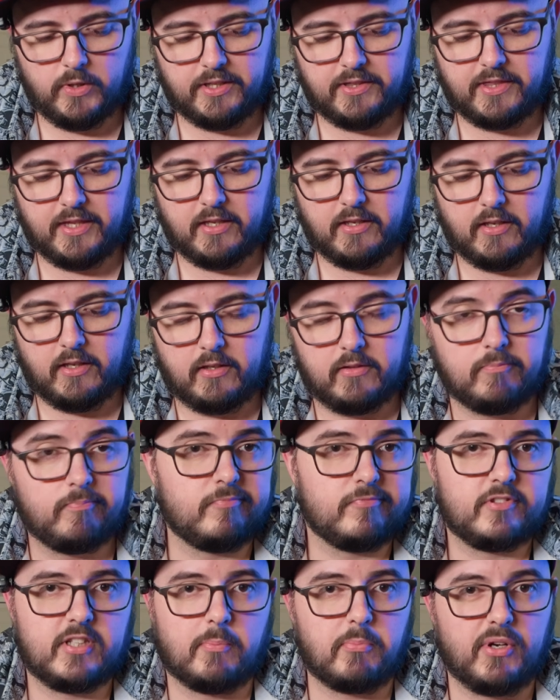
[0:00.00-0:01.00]
with a
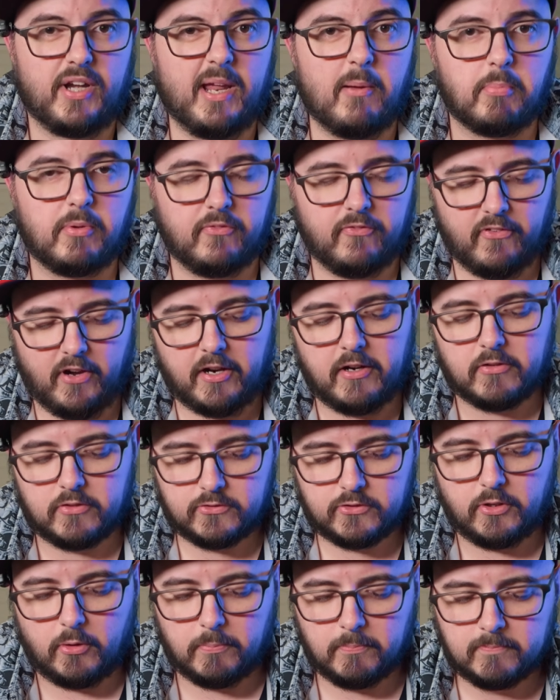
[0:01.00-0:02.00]
separate amplifier.
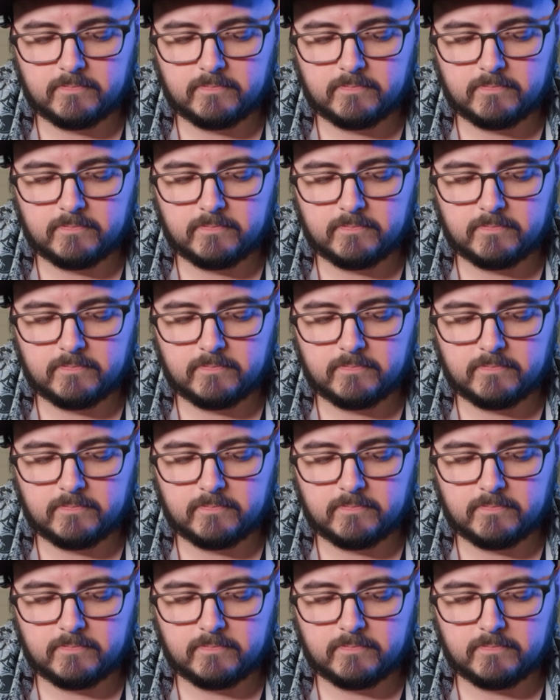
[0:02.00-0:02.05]
So